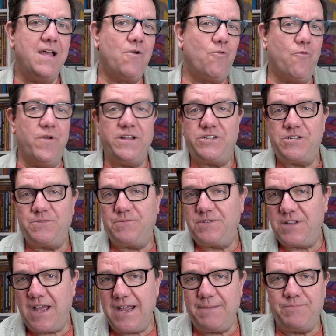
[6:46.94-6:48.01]
Rich
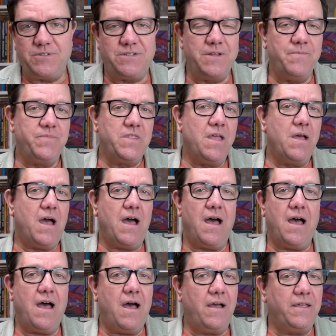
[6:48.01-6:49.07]
types,
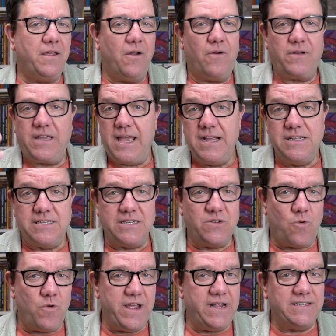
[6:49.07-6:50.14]
kings and
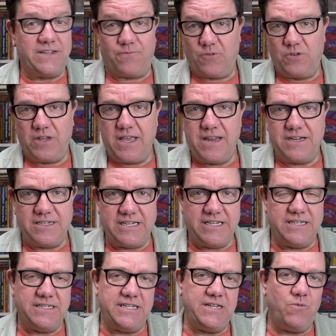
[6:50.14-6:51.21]
queens, if we're looking at a
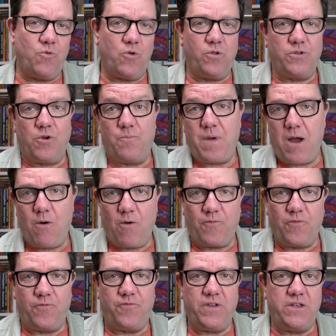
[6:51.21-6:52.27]
D&D world, or
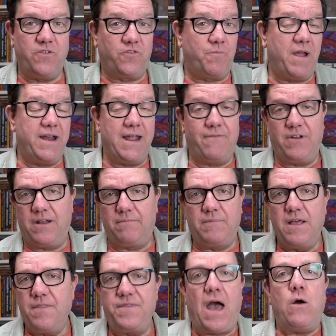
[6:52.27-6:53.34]
powerful figures might have
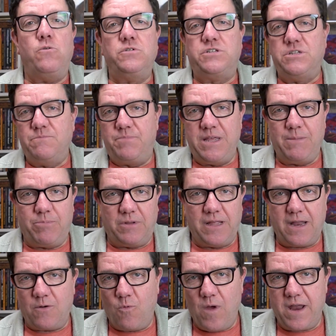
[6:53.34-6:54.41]
1,000 people
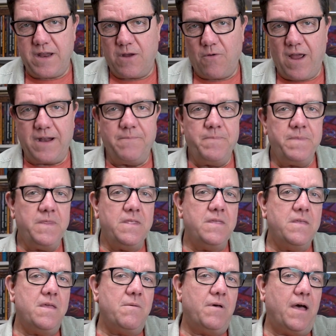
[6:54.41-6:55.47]
at a wedding, right?
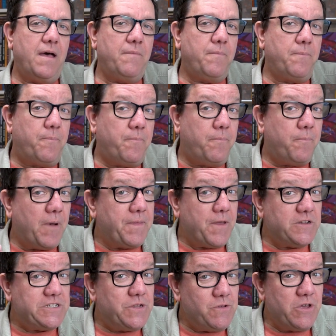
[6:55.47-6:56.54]
But
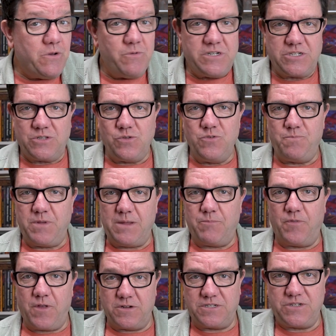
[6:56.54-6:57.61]
they're still going to exclude
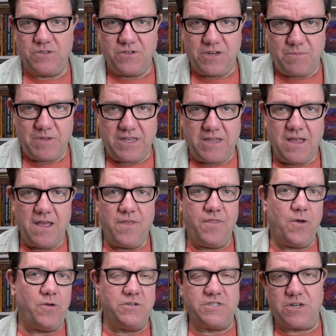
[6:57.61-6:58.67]
people. There's still going to be
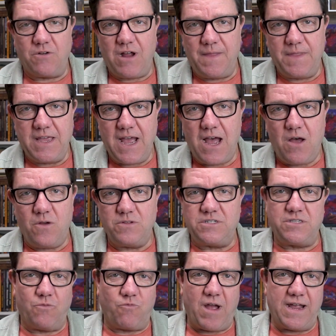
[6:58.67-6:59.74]
those that are on the
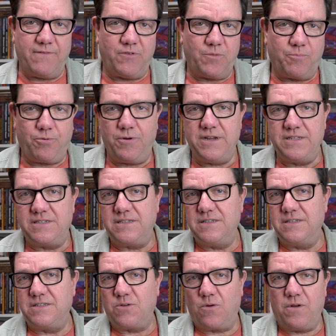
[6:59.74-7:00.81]
outs, the rival
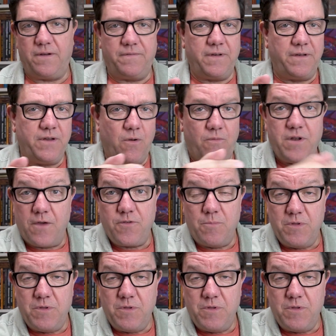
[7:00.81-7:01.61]
princes, or another